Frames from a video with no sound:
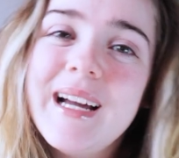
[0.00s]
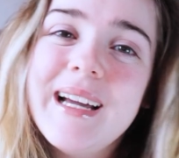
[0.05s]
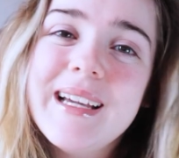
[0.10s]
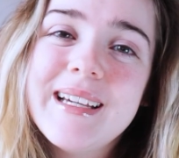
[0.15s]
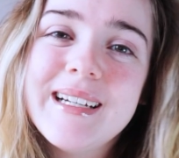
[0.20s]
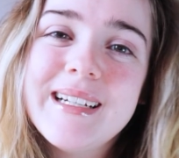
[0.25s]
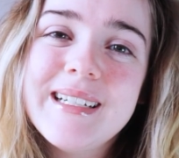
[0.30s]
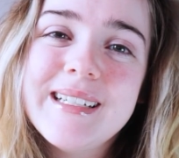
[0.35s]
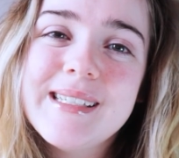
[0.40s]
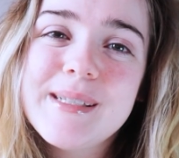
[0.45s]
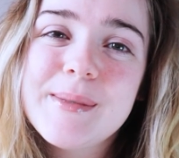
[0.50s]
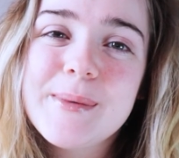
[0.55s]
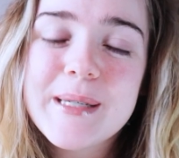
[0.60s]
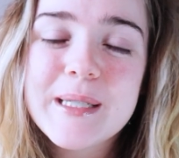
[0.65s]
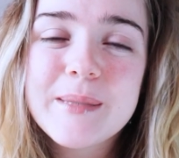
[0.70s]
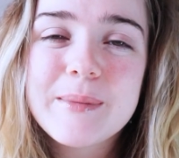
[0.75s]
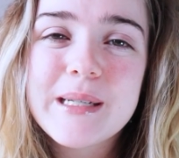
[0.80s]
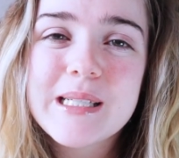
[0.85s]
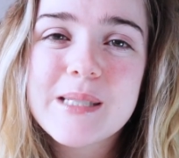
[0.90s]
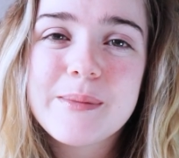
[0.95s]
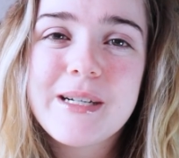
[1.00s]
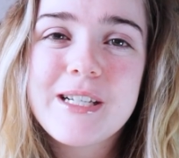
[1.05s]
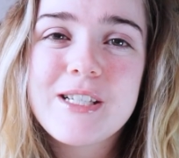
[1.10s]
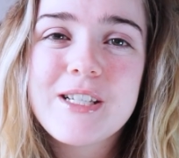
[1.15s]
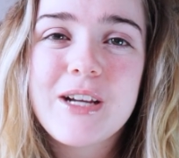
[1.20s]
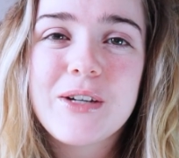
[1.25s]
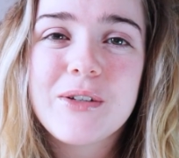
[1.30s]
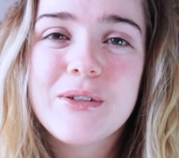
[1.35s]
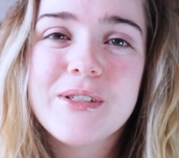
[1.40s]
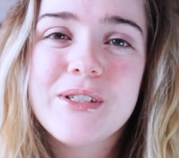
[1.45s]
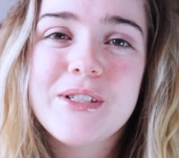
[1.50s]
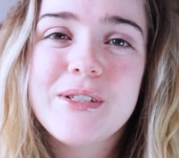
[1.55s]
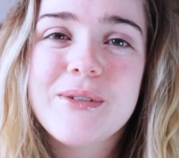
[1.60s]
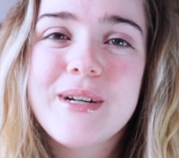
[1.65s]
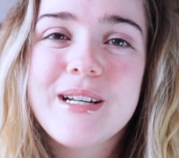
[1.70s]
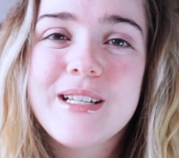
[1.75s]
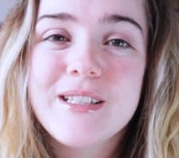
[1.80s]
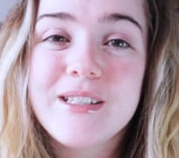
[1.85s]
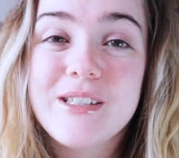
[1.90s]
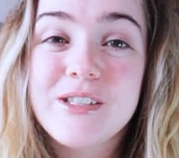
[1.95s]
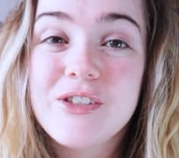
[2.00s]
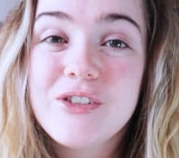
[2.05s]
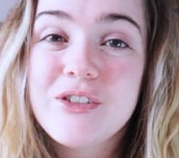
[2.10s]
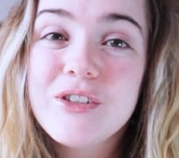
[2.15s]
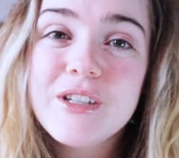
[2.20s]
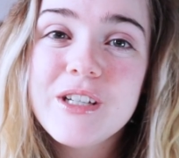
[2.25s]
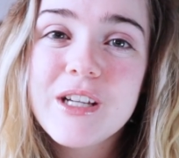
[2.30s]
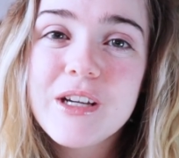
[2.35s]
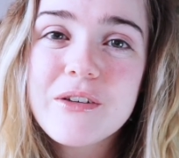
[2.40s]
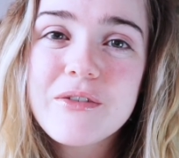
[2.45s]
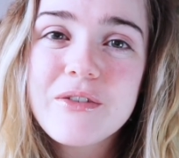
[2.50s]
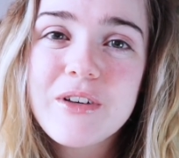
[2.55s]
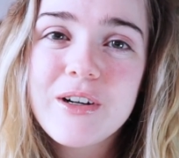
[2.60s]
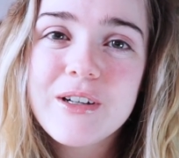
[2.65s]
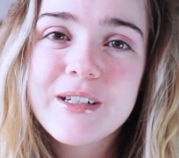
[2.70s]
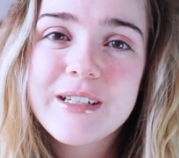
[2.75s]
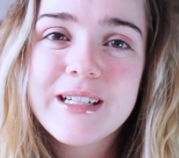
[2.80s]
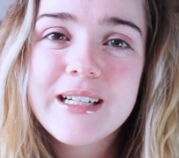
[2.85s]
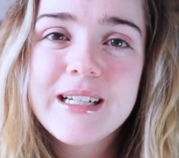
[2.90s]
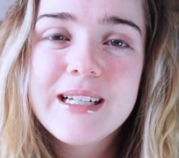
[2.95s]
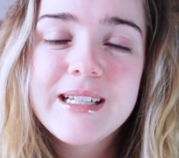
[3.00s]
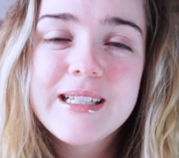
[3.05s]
Hi guys, welcome back to my channel and to another studio vlog.